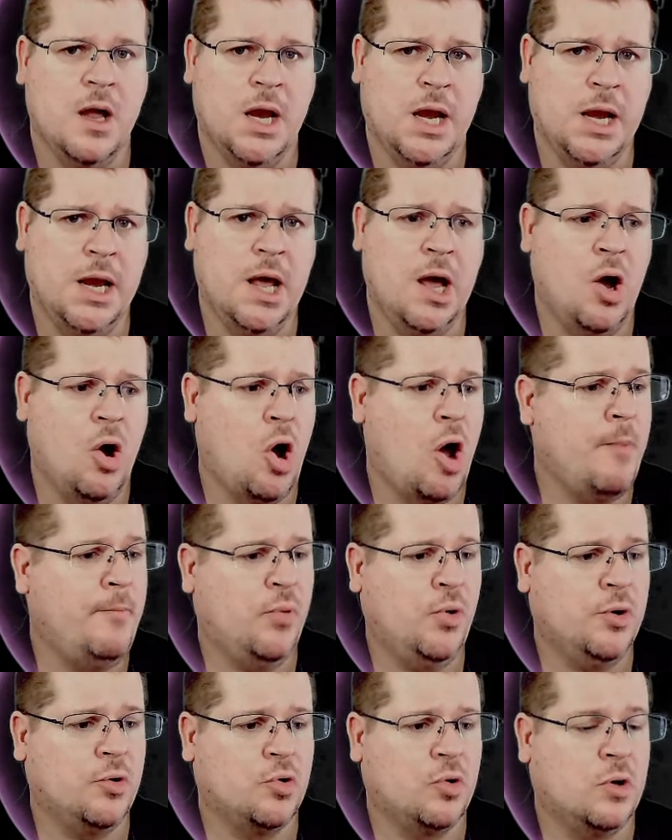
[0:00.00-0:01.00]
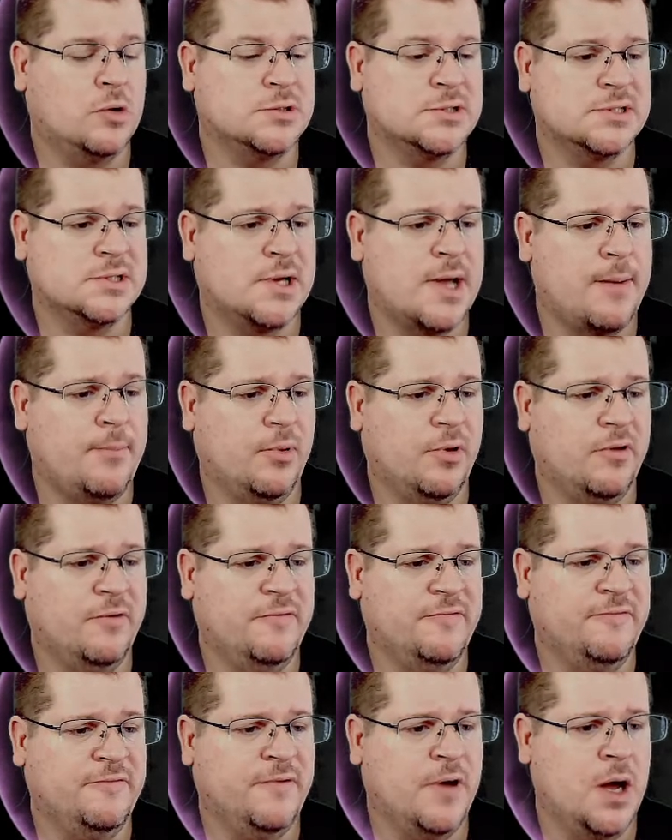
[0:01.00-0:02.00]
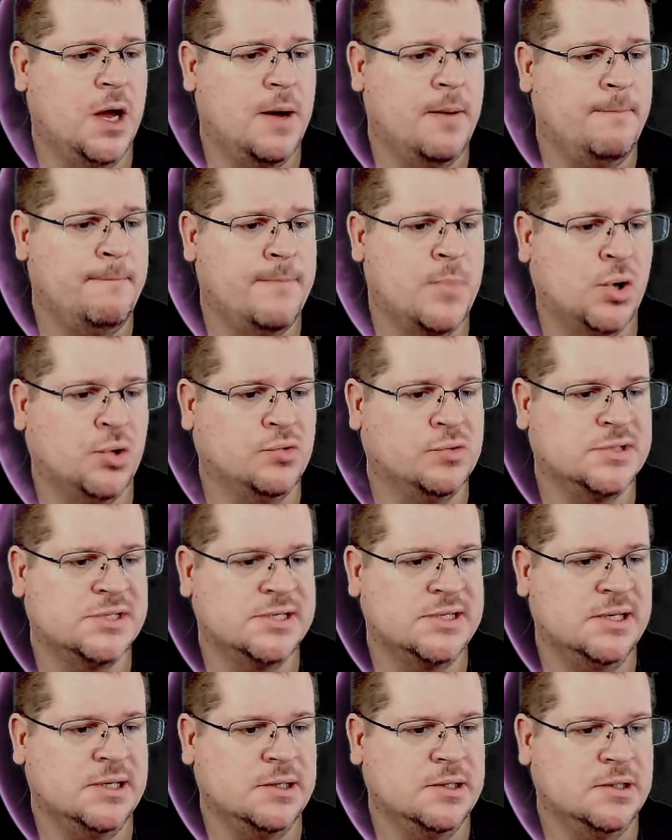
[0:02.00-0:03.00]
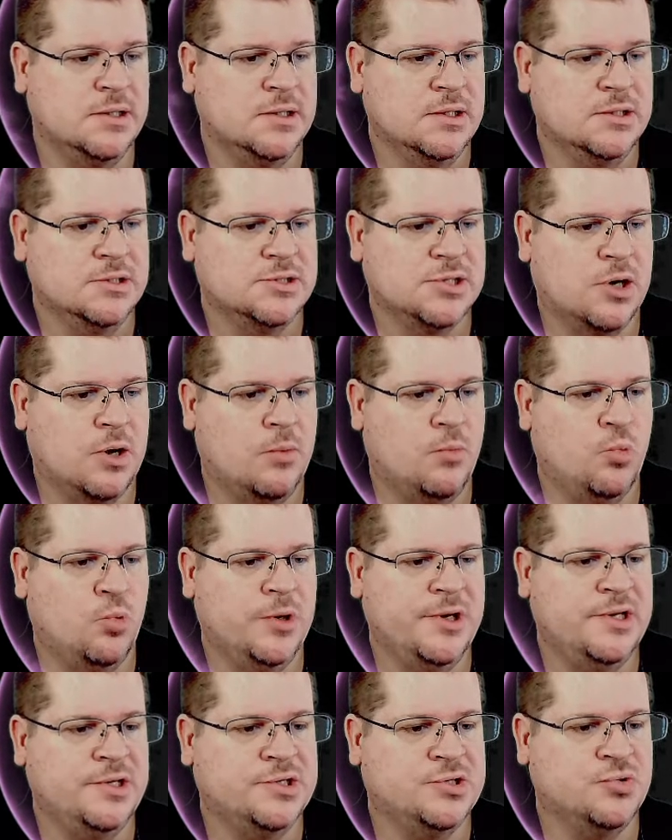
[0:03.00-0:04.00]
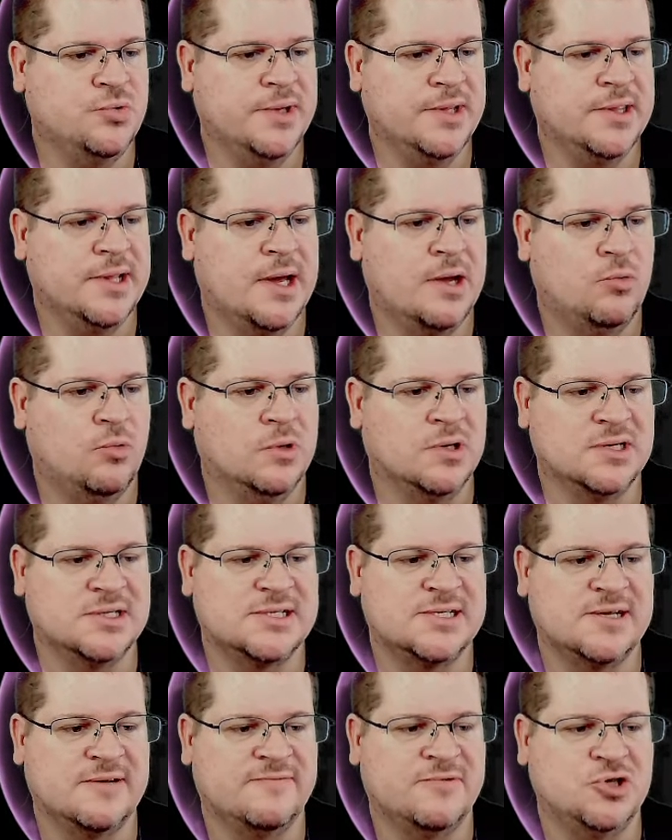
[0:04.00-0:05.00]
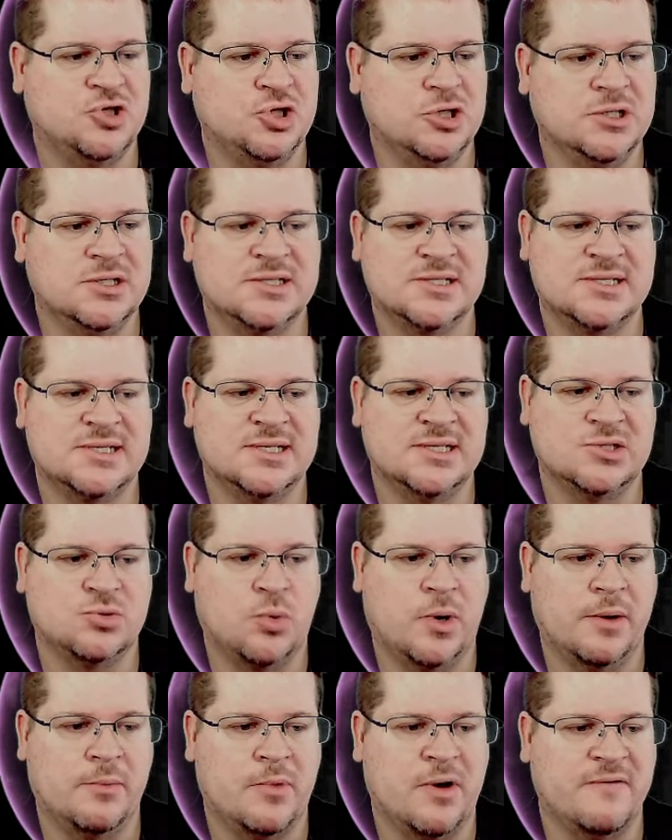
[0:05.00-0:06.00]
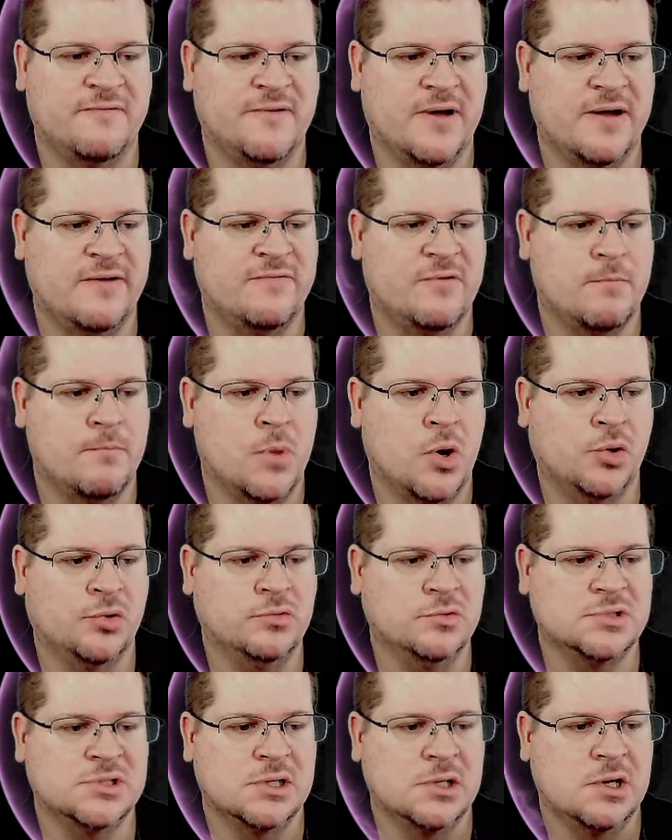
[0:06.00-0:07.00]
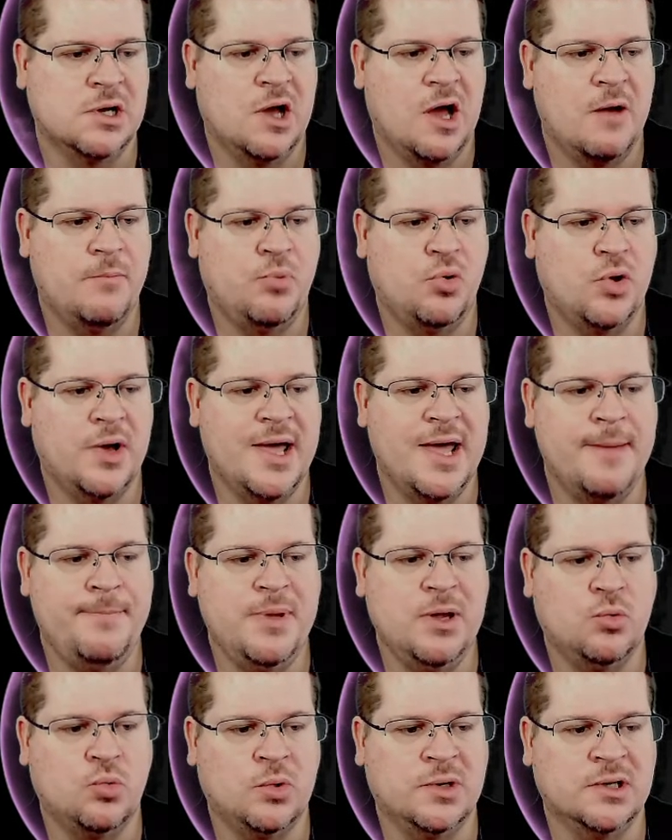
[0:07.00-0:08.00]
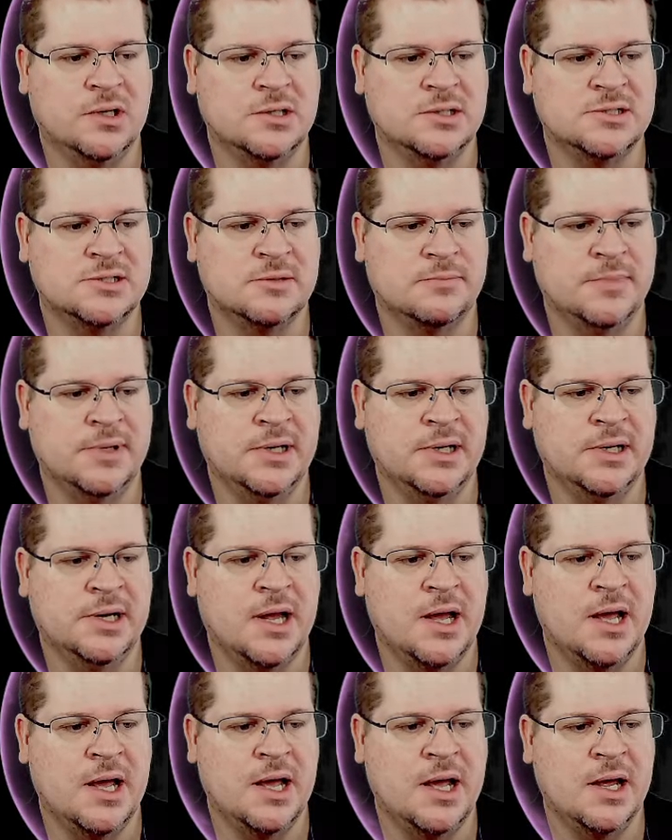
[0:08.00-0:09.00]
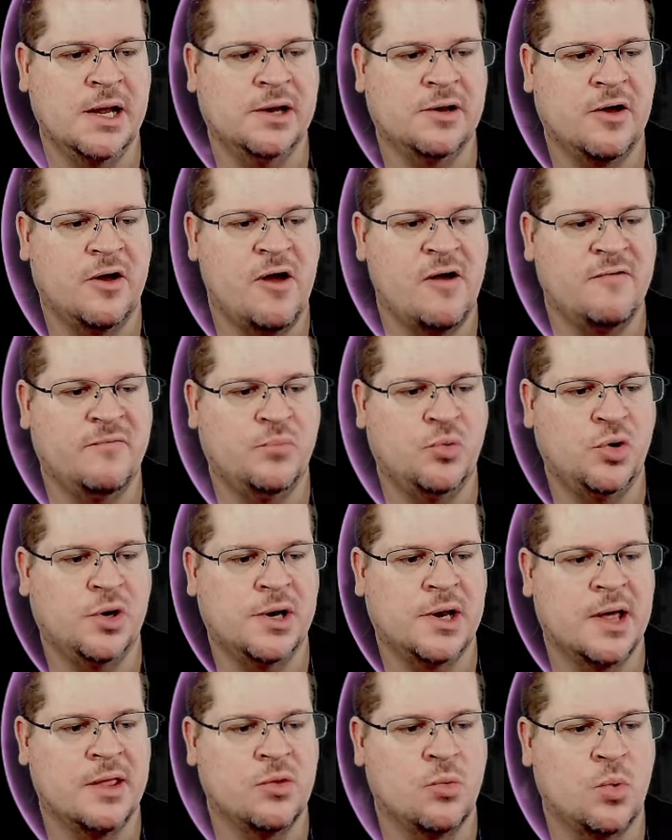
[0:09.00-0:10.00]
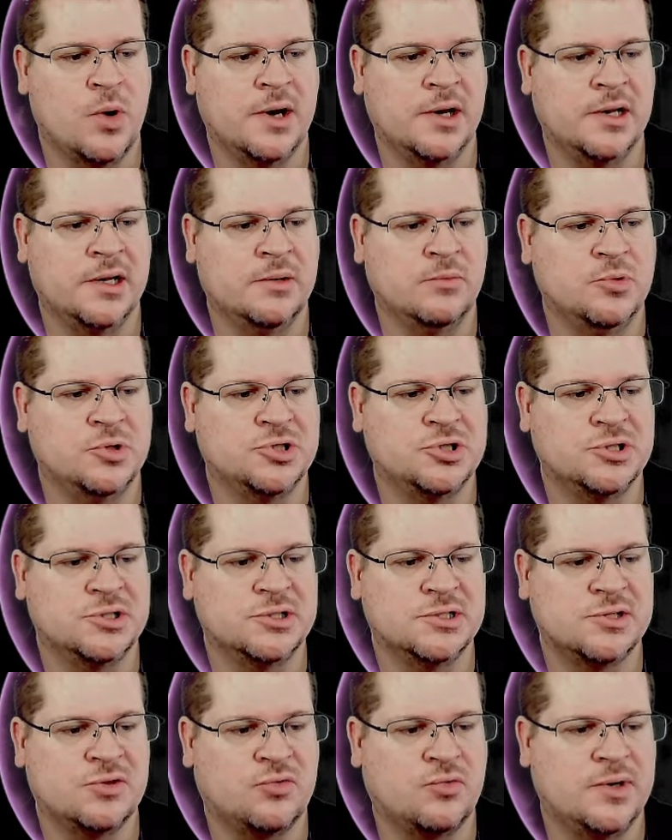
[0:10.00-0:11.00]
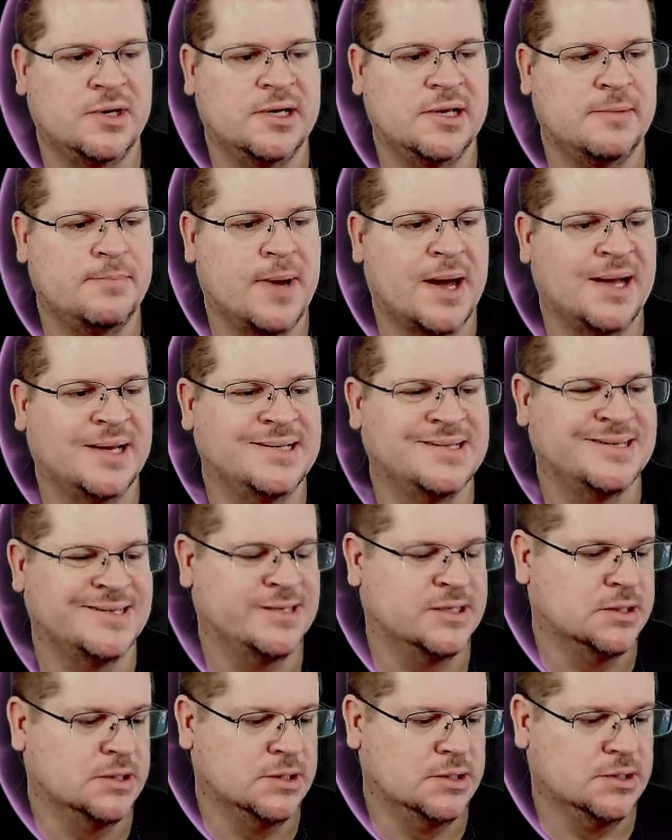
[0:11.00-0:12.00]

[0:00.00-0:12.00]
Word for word: Now, I put across a couple of models here. So I'm redoing that realistic vision because it is one of my favorite models. I put Epic Realism in and I've put another one in, which is 3D painted.